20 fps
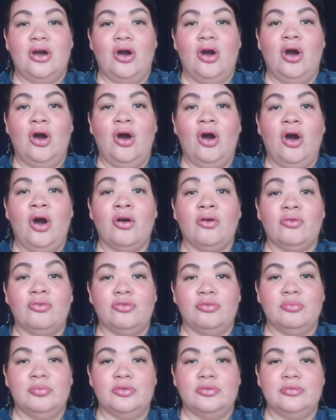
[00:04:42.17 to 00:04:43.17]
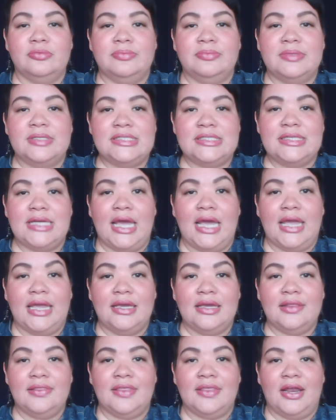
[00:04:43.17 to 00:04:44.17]
horrible
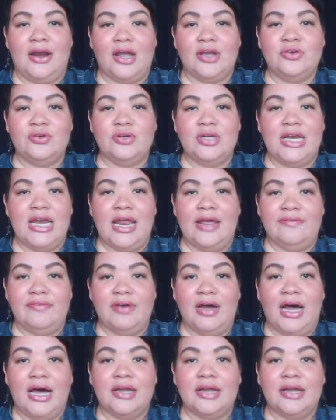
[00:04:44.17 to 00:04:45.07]
mistake that I could never